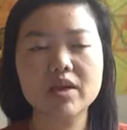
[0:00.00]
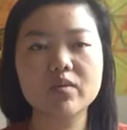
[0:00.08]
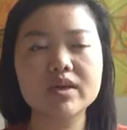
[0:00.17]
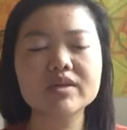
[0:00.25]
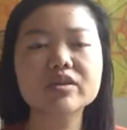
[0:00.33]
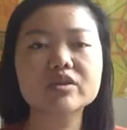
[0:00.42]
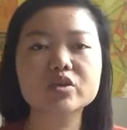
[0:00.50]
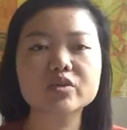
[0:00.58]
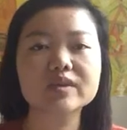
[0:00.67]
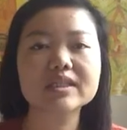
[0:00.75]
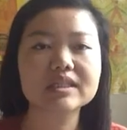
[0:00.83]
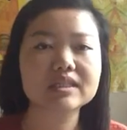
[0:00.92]
And when you're
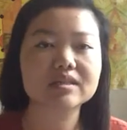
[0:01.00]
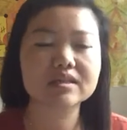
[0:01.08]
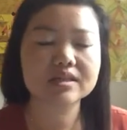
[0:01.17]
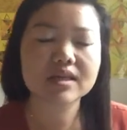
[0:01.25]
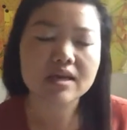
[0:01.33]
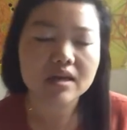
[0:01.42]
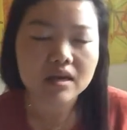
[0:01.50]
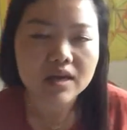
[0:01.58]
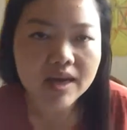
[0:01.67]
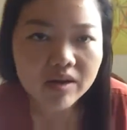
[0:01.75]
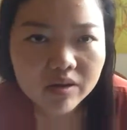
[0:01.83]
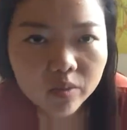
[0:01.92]
doing this,
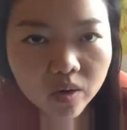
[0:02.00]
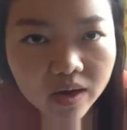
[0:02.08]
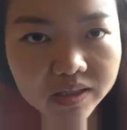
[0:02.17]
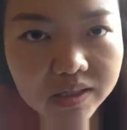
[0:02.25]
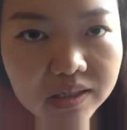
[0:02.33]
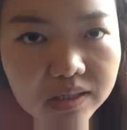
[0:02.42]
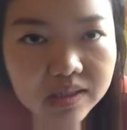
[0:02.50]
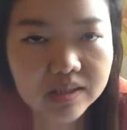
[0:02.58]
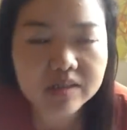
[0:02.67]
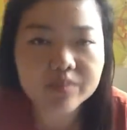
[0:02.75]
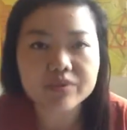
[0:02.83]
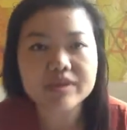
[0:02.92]
how it works is
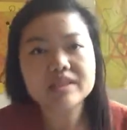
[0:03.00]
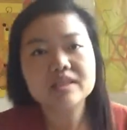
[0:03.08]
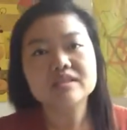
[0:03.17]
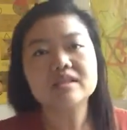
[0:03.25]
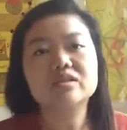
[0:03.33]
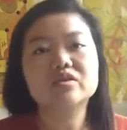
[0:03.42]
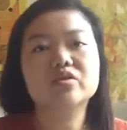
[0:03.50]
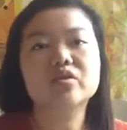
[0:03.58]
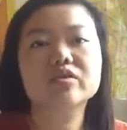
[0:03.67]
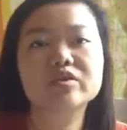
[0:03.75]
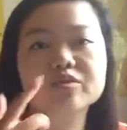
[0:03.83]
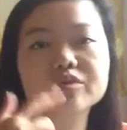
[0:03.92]
the breathing needs to
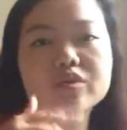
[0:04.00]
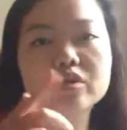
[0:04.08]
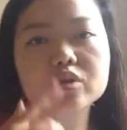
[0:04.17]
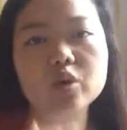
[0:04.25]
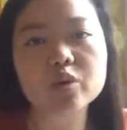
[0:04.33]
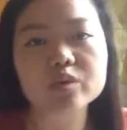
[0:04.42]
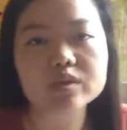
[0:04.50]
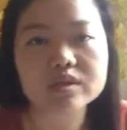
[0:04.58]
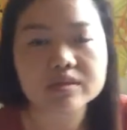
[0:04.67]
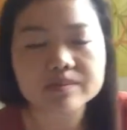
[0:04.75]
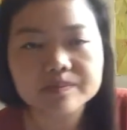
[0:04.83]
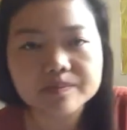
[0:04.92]
go through your
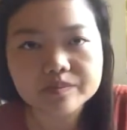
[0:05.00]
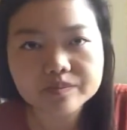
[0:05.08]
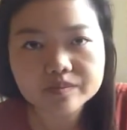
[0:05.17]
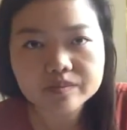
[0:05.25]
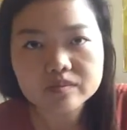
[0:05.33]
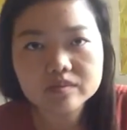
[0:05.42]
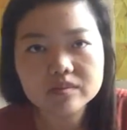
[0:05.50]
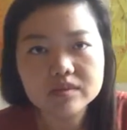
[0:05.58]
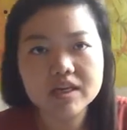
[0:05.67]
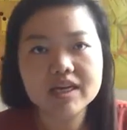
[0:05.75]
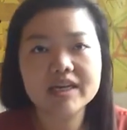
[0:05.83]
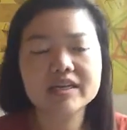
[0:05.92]
nose.
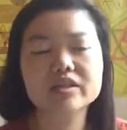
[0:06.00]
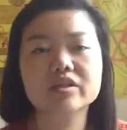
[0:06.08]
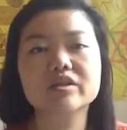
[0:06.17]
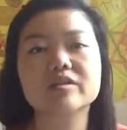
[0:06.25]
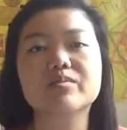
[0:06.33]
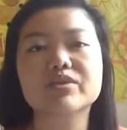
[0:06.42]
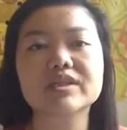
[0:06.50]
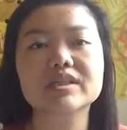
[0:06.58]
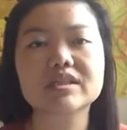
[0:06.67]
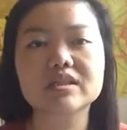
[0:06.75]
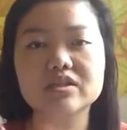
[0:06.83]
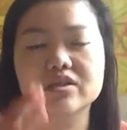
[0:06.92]
Okay, so the
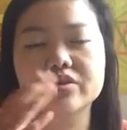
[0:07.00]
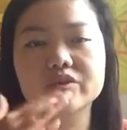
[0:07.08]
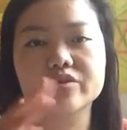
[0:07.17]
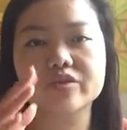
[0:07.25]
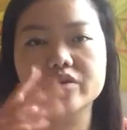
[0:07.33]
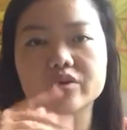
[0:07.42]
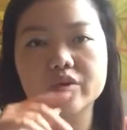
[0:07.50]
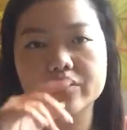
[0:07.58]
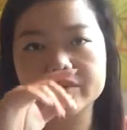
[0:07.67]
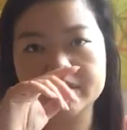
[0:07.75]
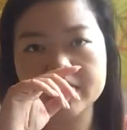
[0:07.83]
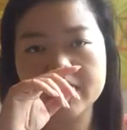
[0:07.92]
breathing needs to go through your
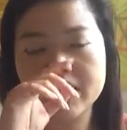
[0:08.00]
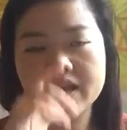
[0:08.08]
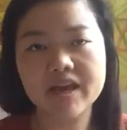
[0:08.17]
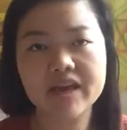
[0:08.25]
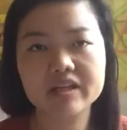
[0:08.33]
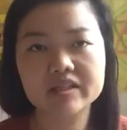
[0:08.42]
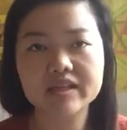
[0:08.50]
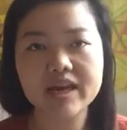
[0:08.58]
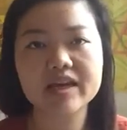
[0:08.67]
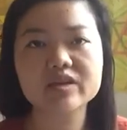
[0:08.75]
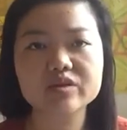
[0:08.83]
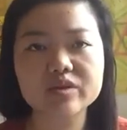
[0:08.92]
nose. And
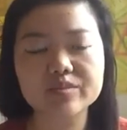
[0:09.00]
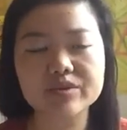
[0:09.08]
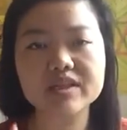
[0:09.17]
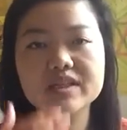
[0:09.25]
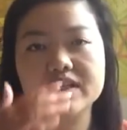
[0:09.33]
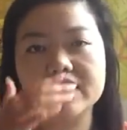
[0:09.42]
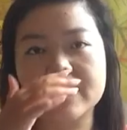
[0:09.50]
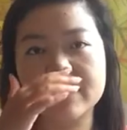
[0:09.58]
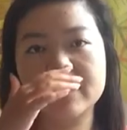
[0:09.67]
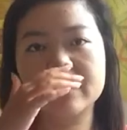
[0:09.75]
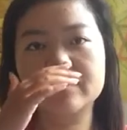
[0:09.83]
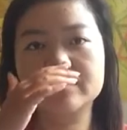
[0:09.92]
as you're breathing
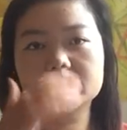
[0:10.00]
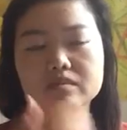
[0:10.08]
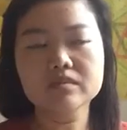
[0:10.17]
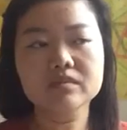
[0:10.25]
in,